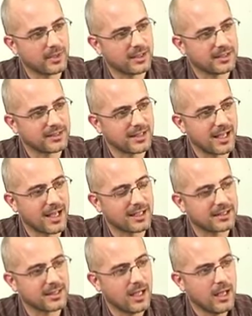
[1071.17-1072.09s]
to
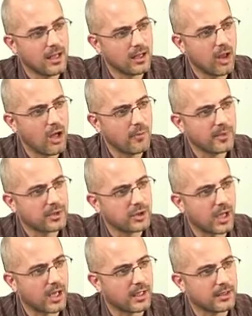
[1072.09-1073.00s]
discuss. Climate
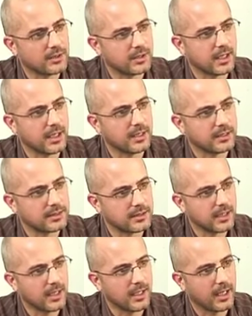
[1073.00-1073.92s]
change is,